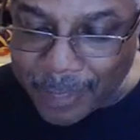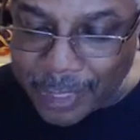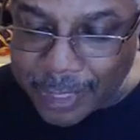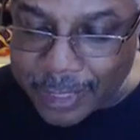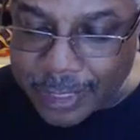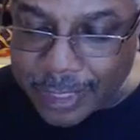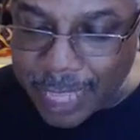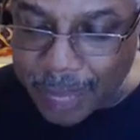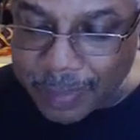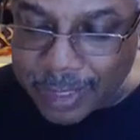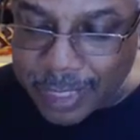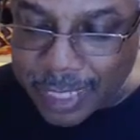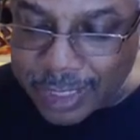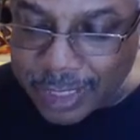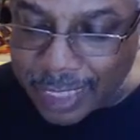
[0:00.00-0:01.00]
He slapped
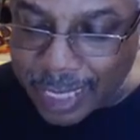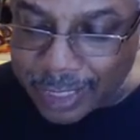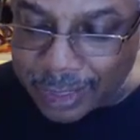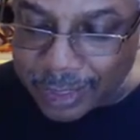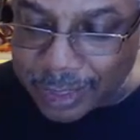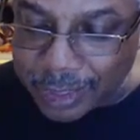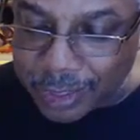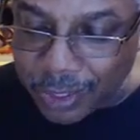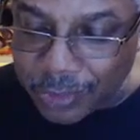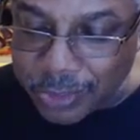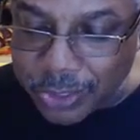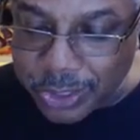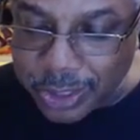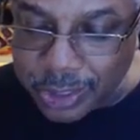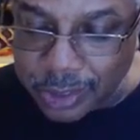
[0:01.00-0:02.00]
Snatch lightly
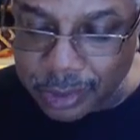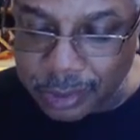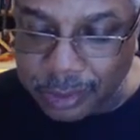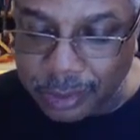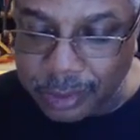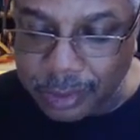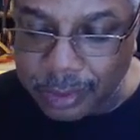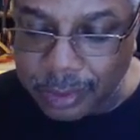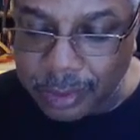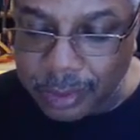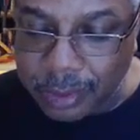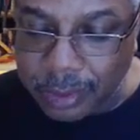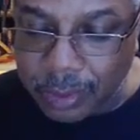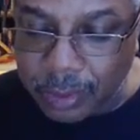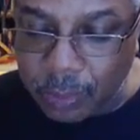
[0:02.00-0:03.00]
on the cheek.
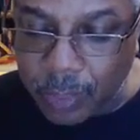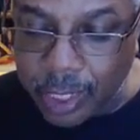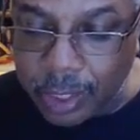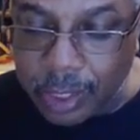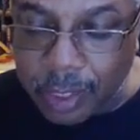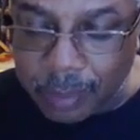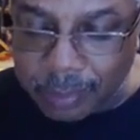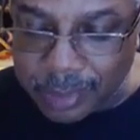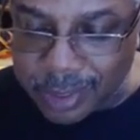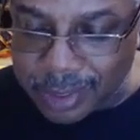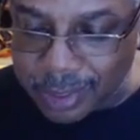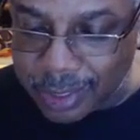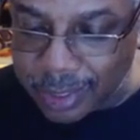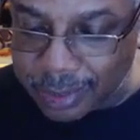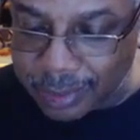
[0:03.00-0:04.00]
"Wake up," he
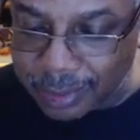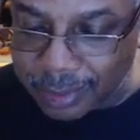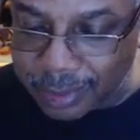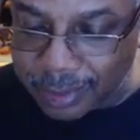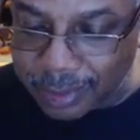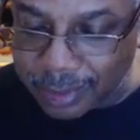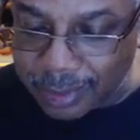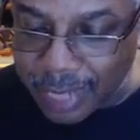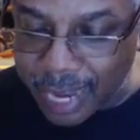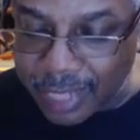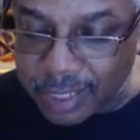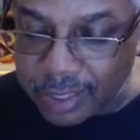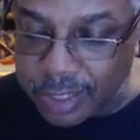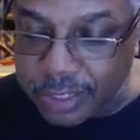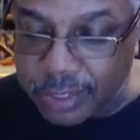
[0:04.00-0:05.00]
said.
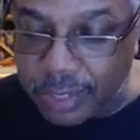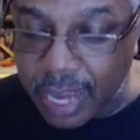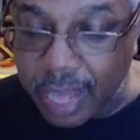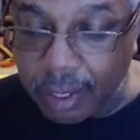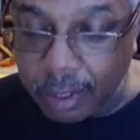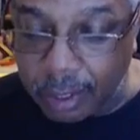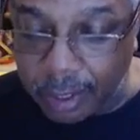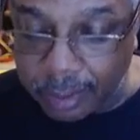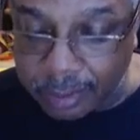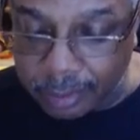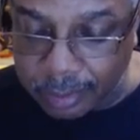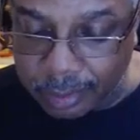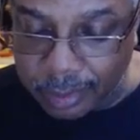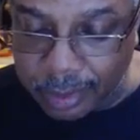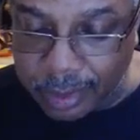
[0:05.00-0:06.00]
"I didn't hit you that hard."
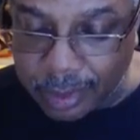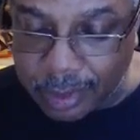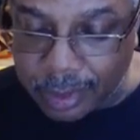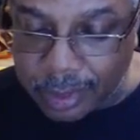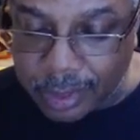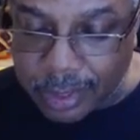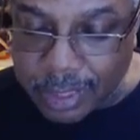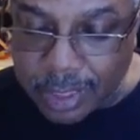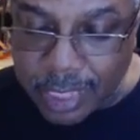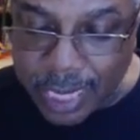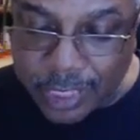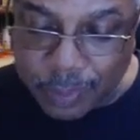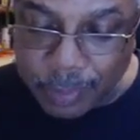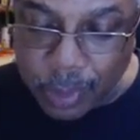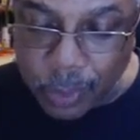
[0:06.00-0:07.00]

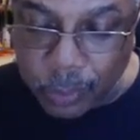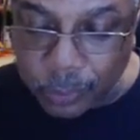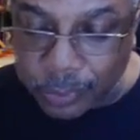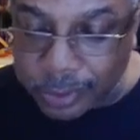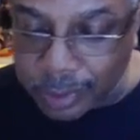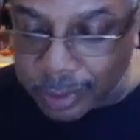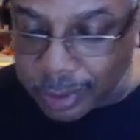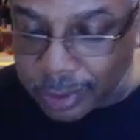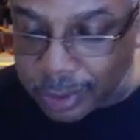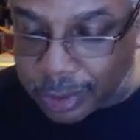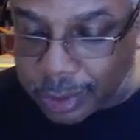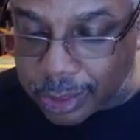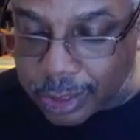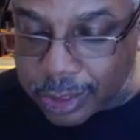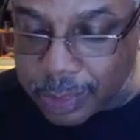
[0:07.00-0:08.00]
Snatch moaned.
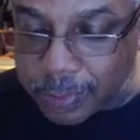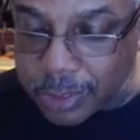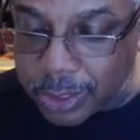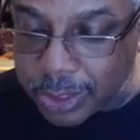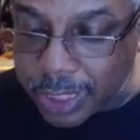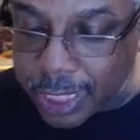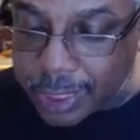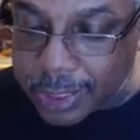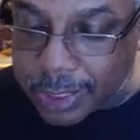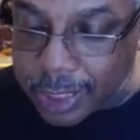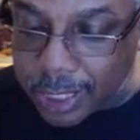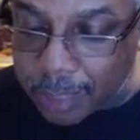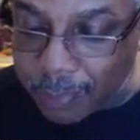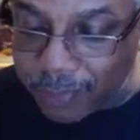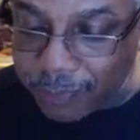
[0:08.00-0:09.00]
He attempted to shake his
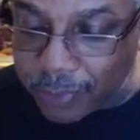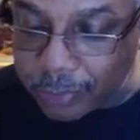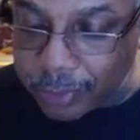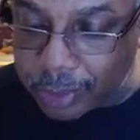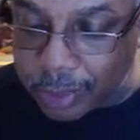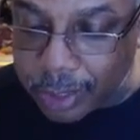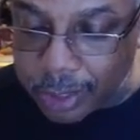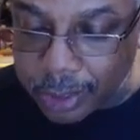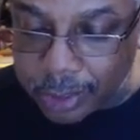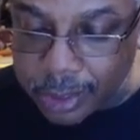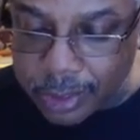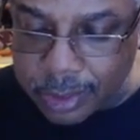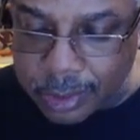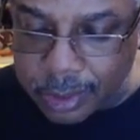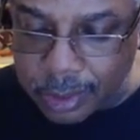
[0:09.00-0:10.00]
head but felt the gun
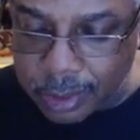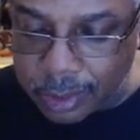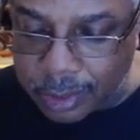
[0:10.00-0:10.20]
against it.